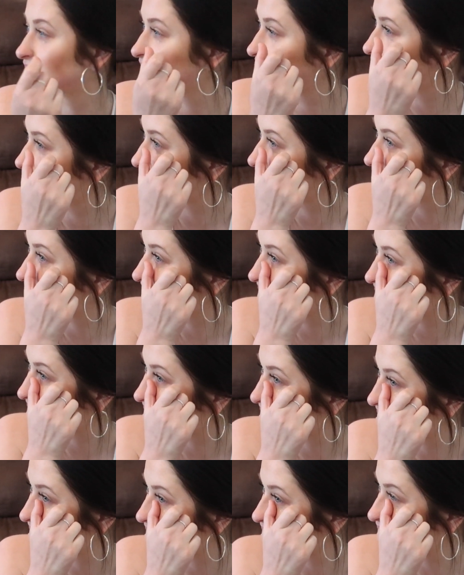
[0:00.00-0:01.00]

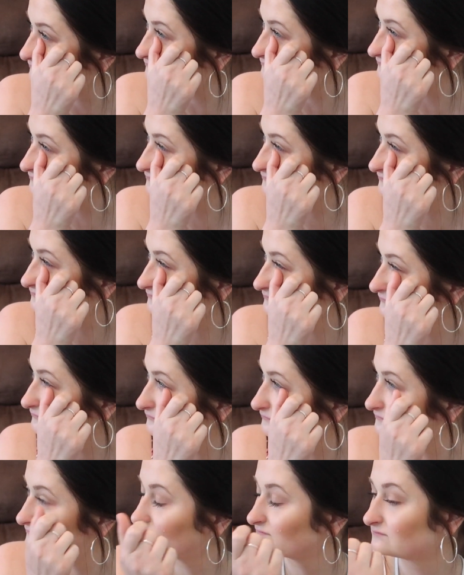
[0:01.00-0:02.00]

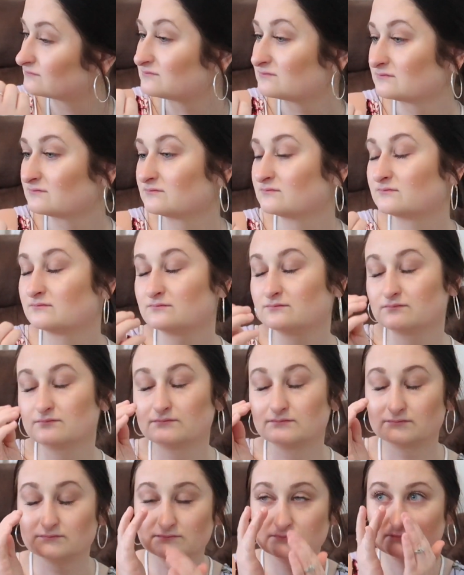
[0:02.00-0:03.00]

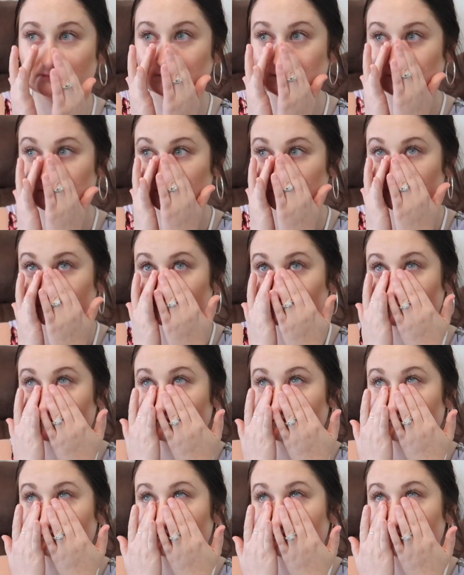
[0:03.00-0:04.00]

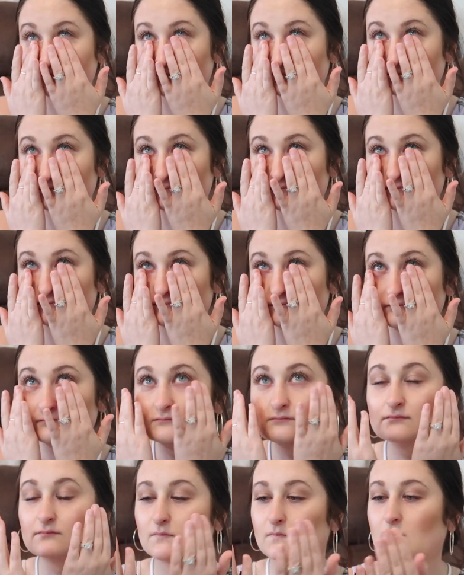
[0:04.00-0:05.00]

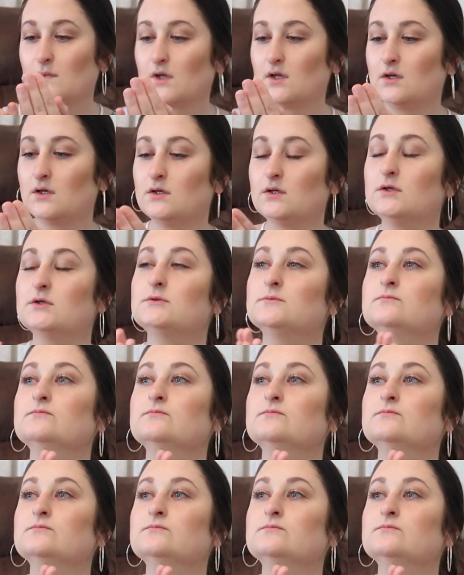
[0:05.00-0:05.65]
(no one is talking)